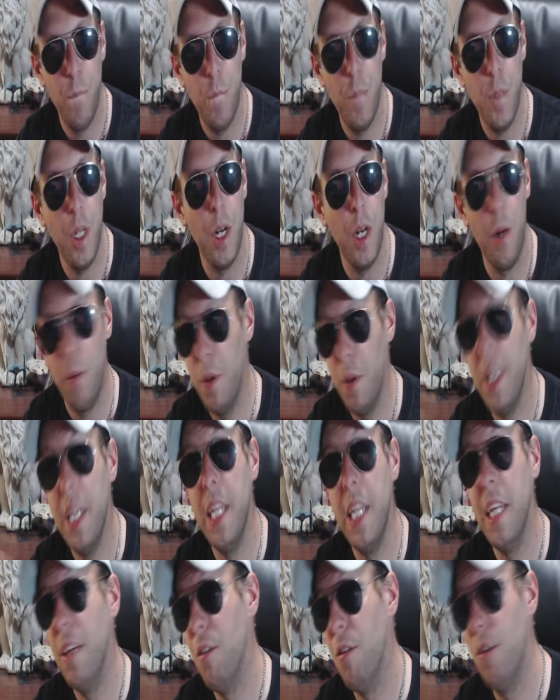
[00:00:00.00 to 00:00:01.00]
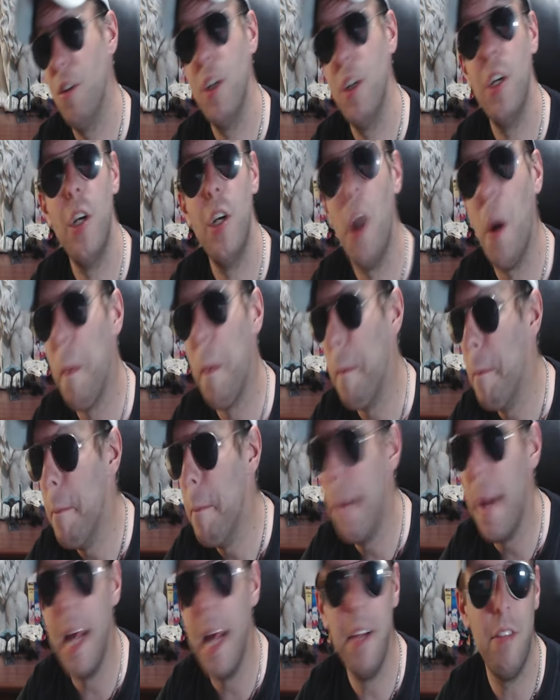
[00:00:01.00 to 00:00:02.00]
It is
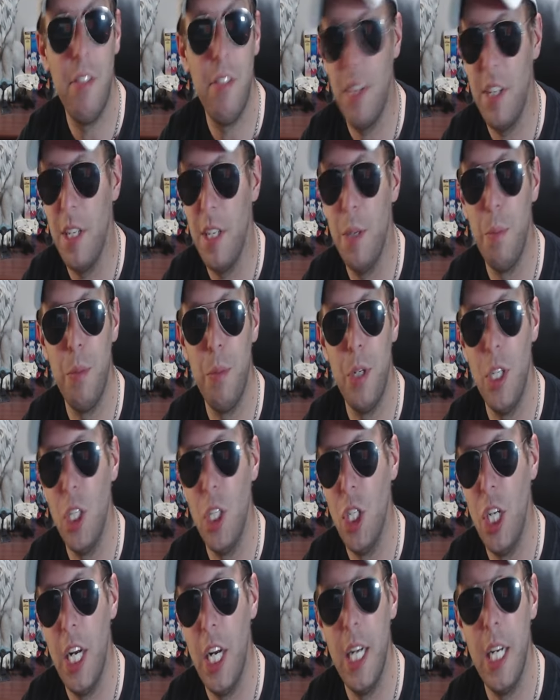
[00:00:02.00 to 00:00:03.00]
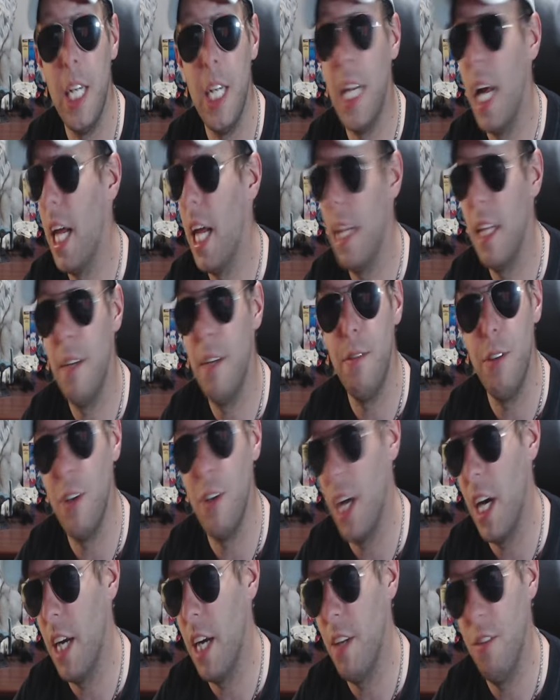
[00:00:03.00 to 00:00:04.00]
immensely appreciated. I love you
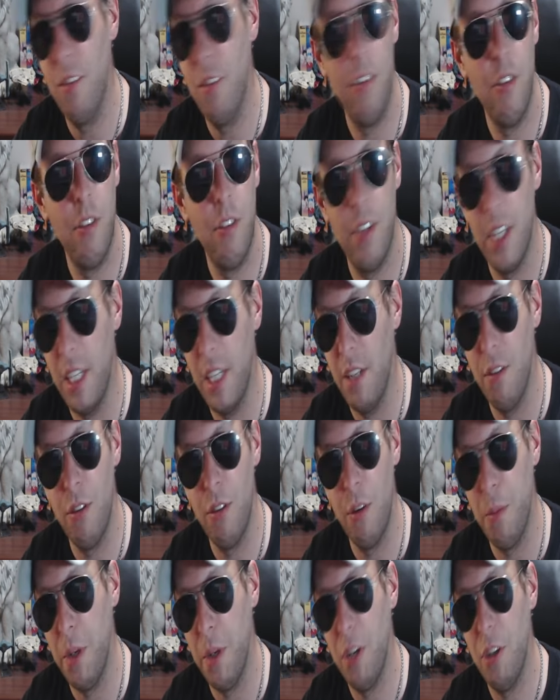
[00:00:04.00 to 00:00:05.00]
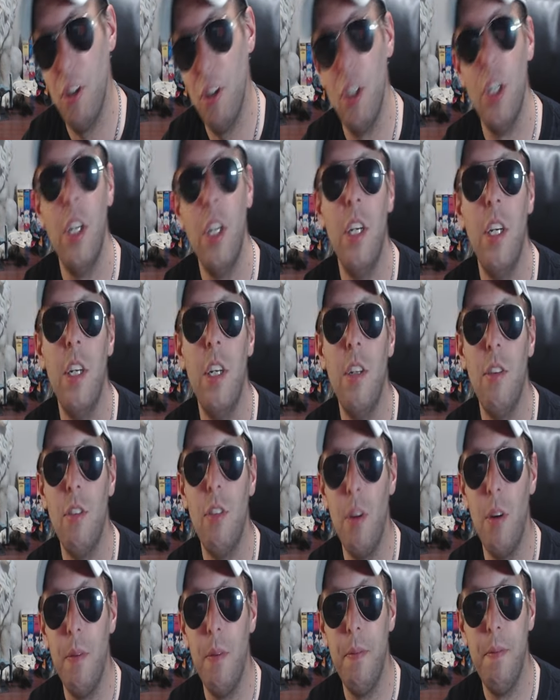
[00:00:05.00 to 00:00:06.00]
guys. Thank you so much.
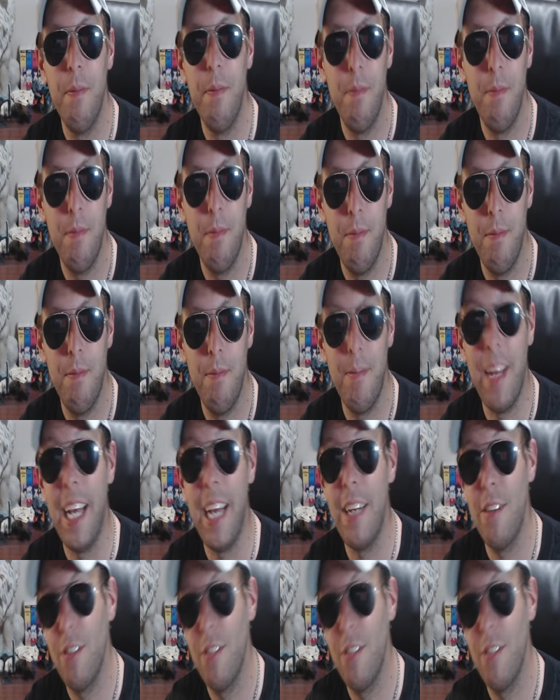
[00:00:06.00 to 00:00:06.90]
So thanks.